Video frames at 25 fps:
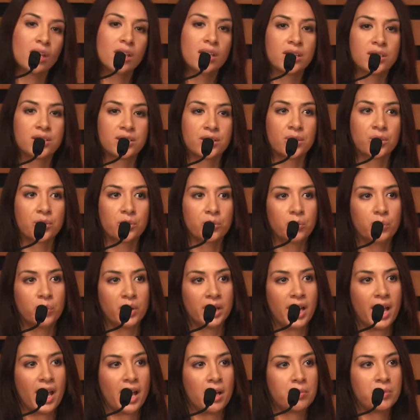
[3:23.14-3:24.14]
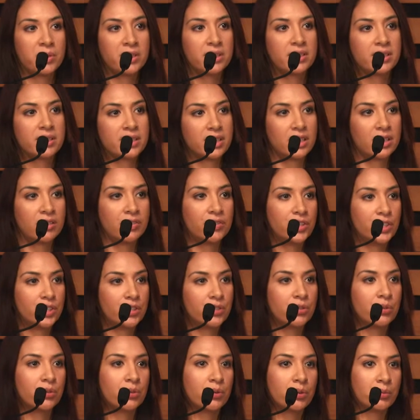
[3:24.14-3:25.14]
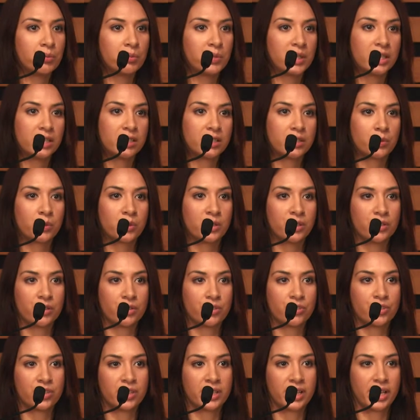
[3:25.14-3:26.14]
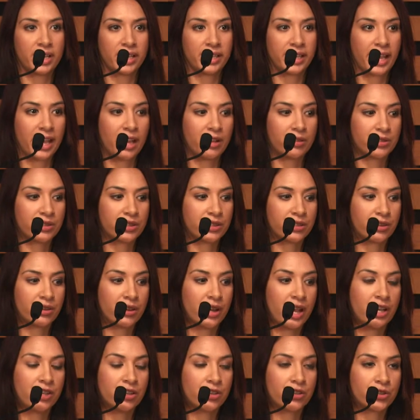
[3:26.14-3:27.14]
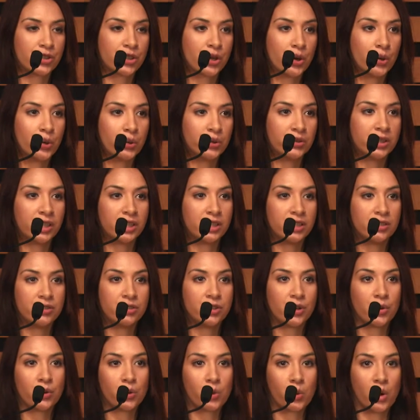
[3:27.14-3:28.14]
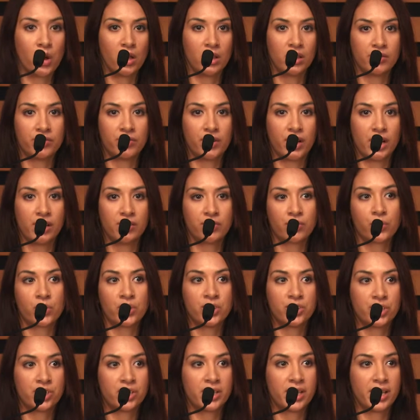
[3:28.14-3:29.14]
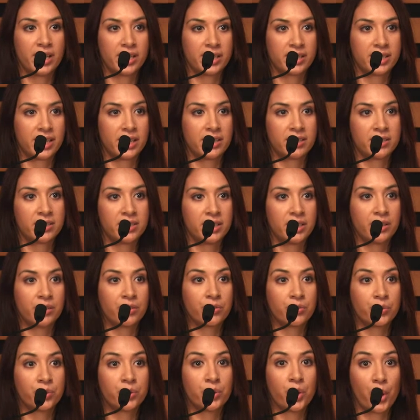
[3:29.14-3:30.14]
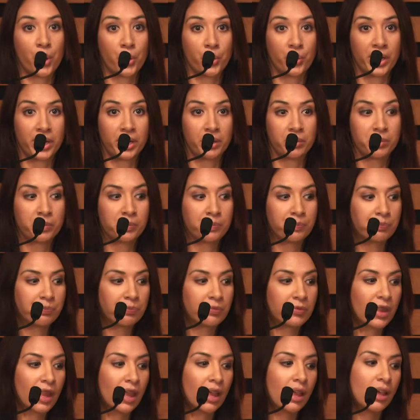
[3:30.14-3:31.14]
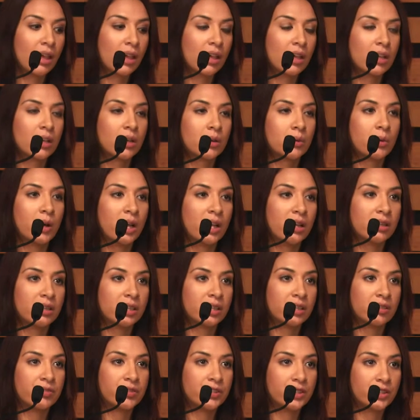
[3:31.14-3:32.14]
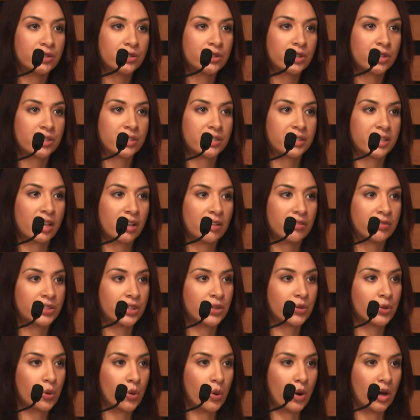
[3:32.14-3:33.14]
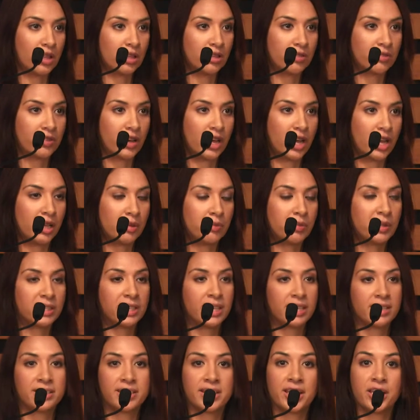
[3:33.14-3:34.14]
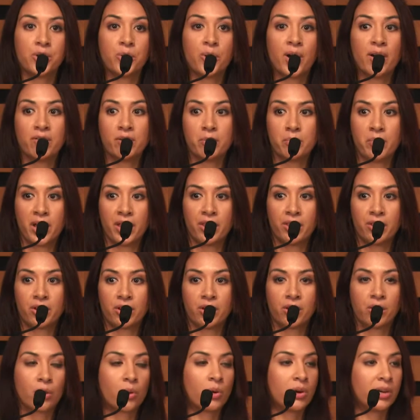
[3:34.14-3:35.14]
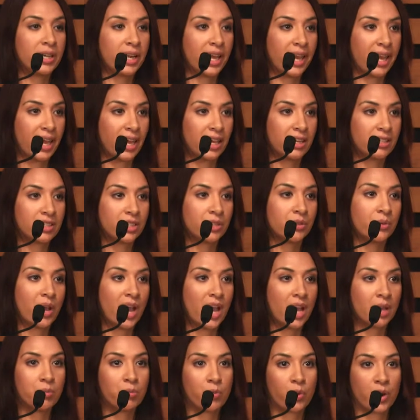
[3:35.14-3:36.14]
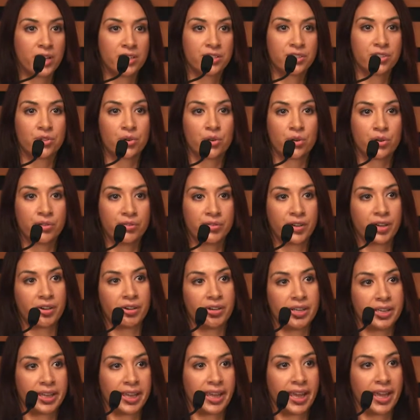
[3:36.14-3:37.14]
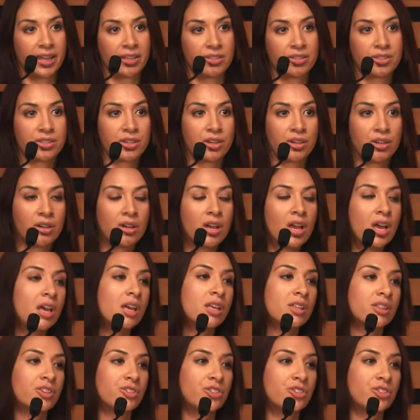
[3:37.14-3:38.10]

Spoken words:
So what happens if you meet with your genetic counselor and you're told that you don't qualify for genetic testing through OHIP? Well, if you yourself don't qualify, but let's say you have a mother or an aunt who had breast or ovarian cancer, the